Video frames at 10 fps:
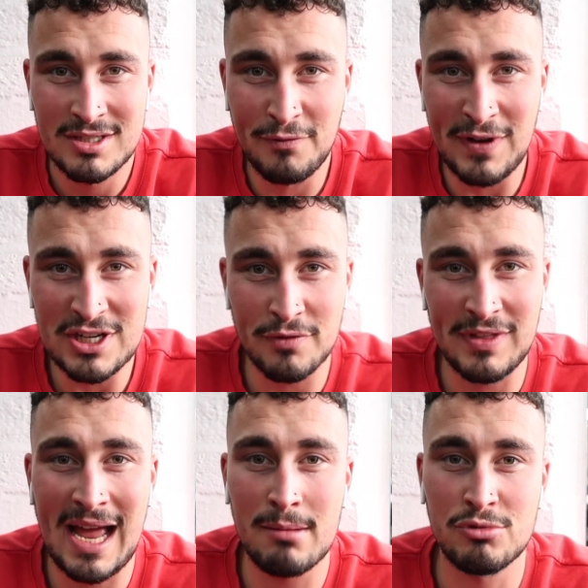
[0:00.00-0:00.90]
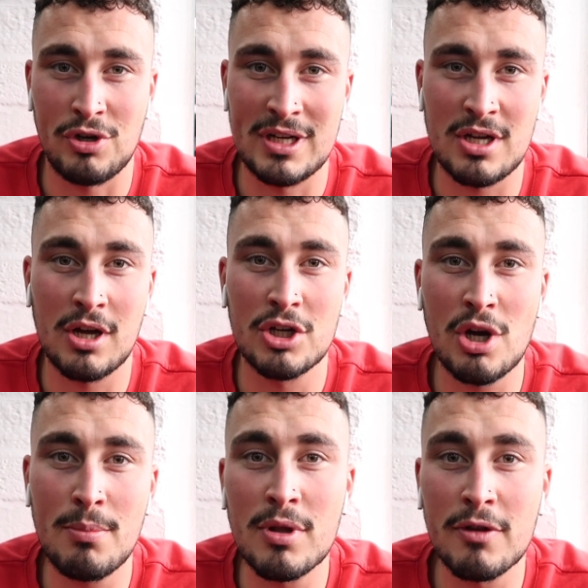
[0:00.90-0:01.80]
To finish off the hamstrings, I'm going to
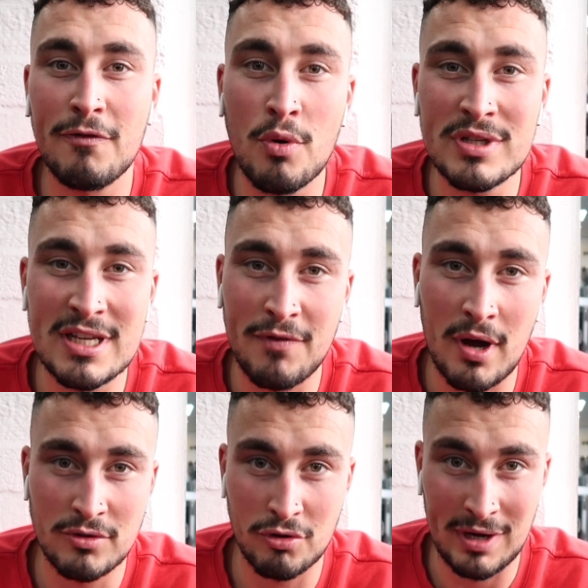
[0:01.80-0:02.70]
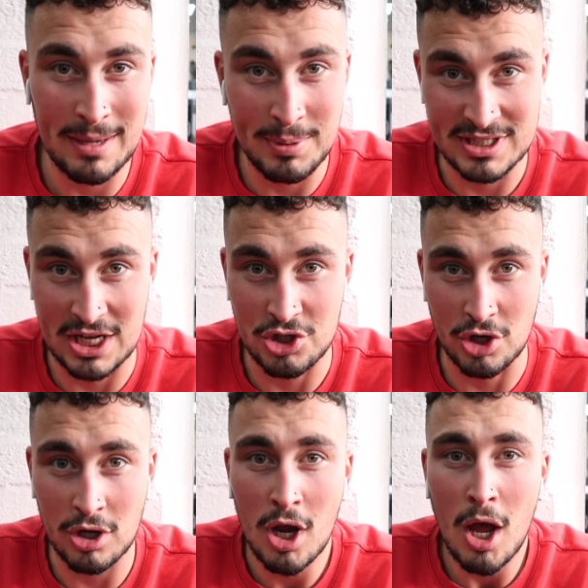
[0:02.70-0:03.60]
jump on the 45 degree hip
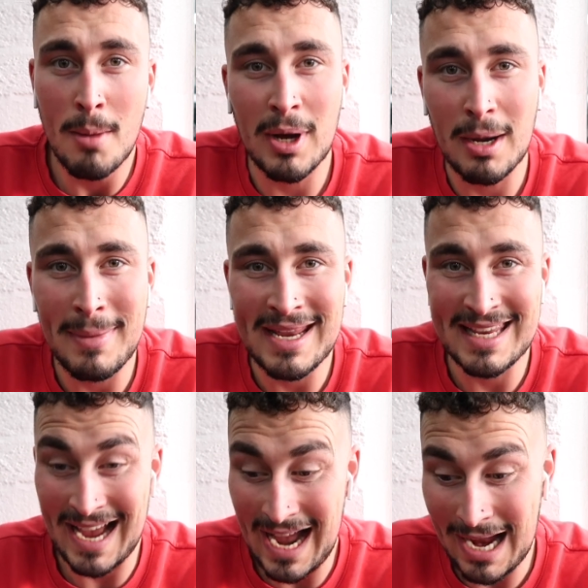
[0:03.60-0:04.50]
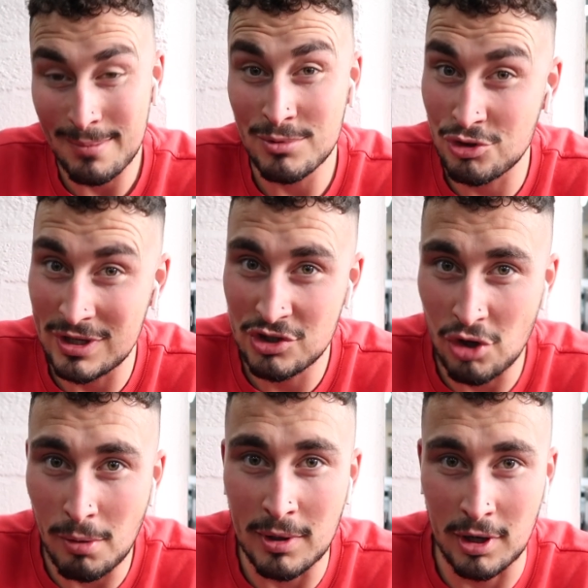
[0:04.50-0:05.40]
extension. I'm going to make it hamstring
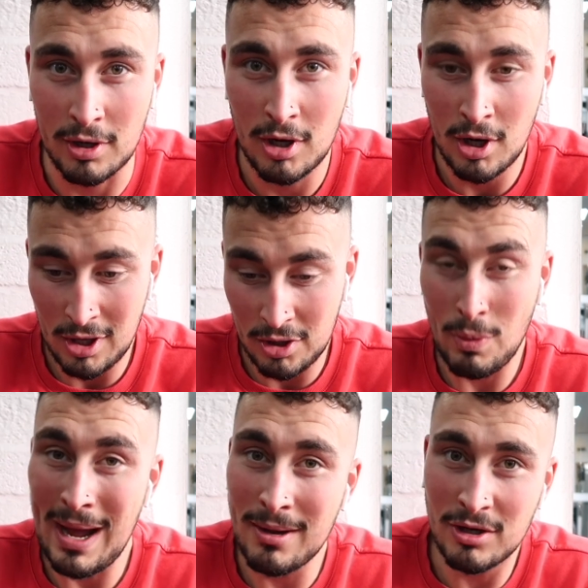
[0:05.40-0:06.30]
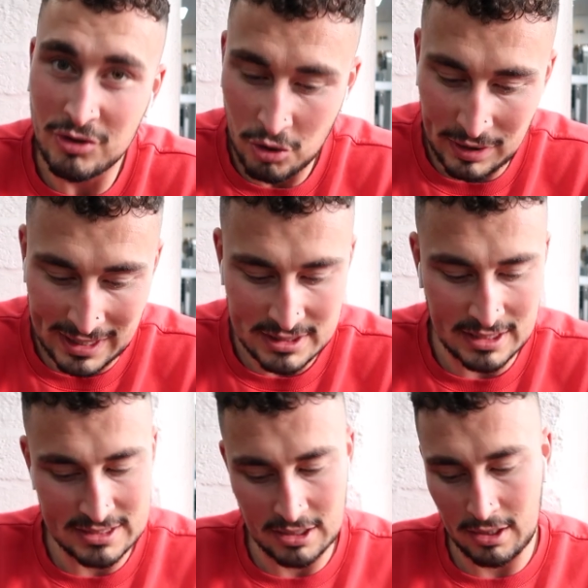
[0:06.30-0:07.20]
dominant. The way I'm going to do this
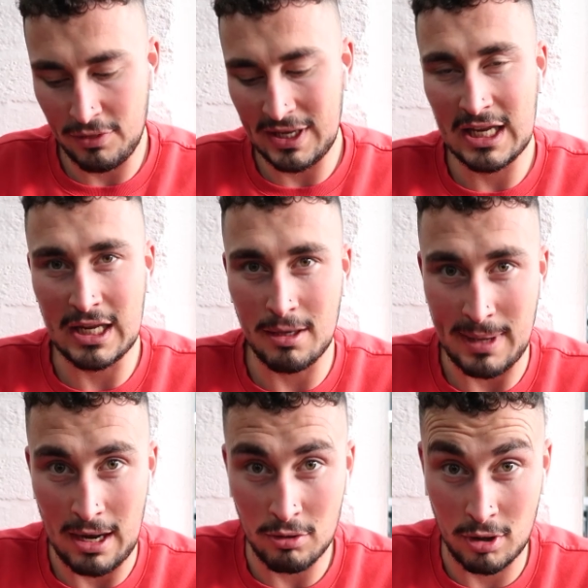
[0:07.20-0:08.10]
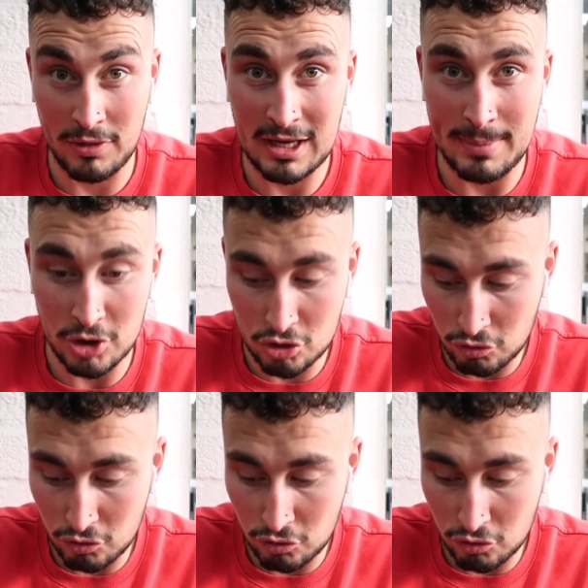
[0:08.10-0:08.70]
is I'm going to think about